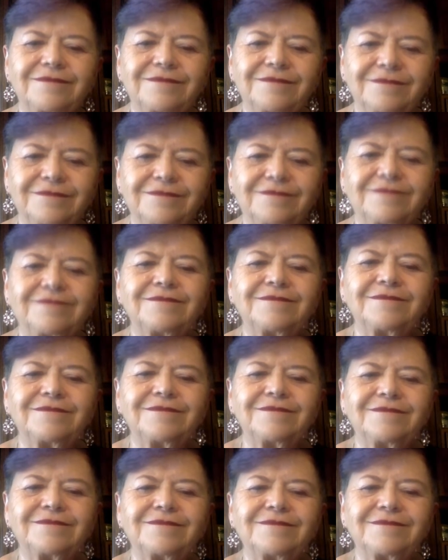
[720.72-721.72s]

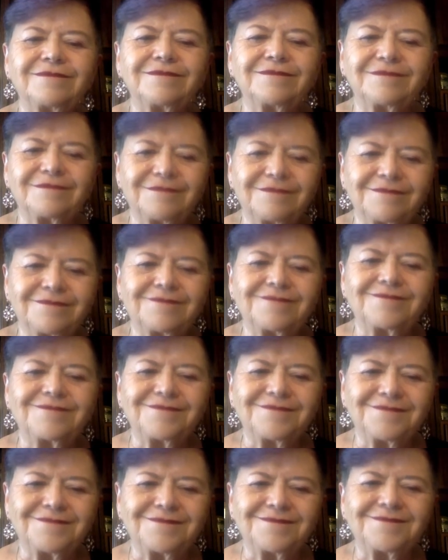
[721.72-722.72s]

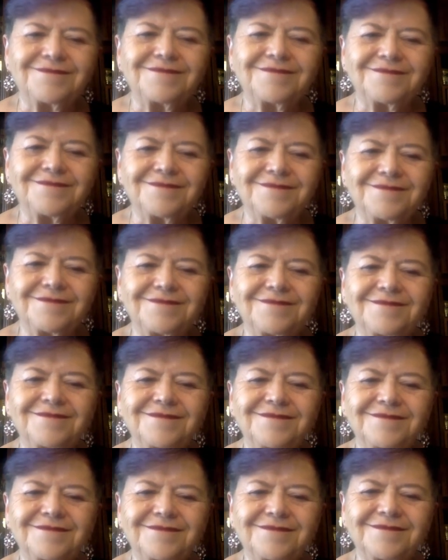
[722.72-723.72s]

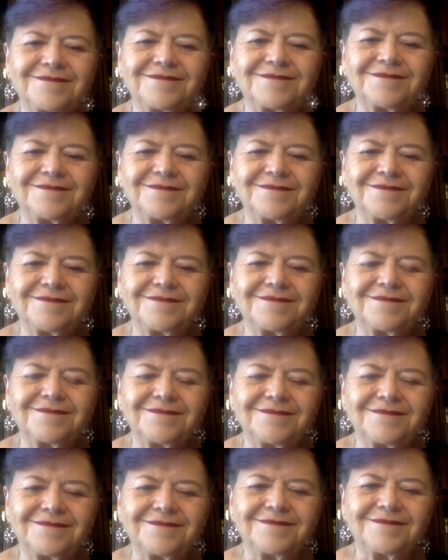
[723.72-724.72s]

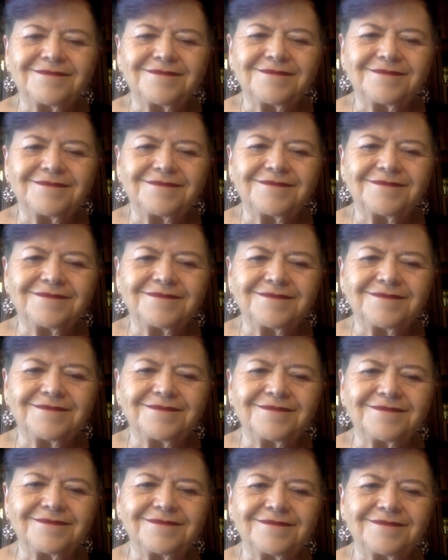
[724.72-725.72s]

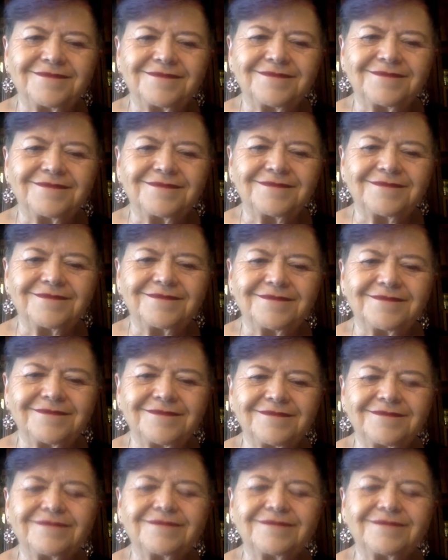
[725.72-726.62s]
The person shown says nothing.